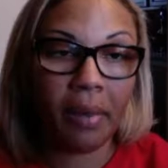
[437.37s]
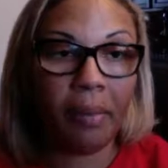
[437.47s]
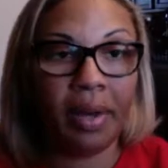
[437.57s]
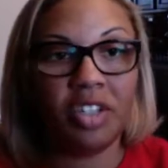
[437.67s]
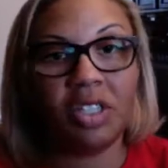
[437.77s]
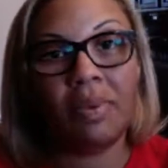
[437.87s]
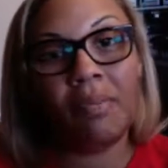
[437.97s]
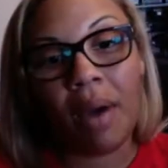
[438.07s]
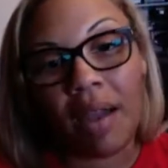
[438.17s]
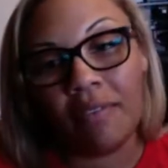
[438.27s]
But just be
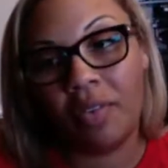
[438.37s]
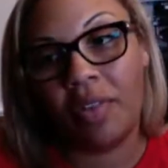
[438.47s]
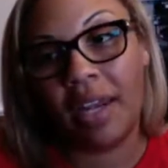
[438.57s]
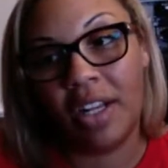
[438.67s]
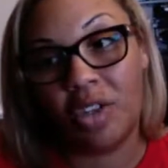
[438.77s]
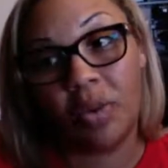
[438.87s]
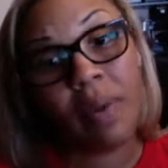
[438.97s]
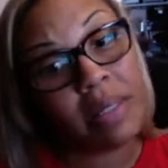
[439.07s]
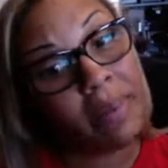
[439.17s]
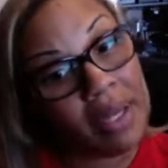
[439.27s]
mindful that it is your
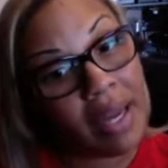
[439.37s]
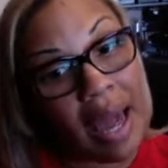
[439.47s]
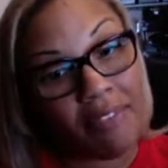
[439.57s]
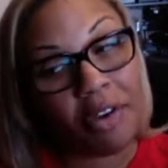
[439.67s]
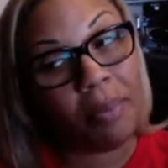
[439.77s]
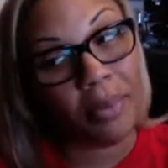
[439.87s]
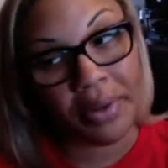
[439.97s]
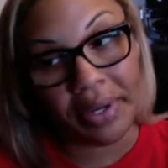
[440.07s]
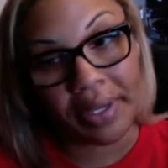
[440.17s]
responsibility to have your book.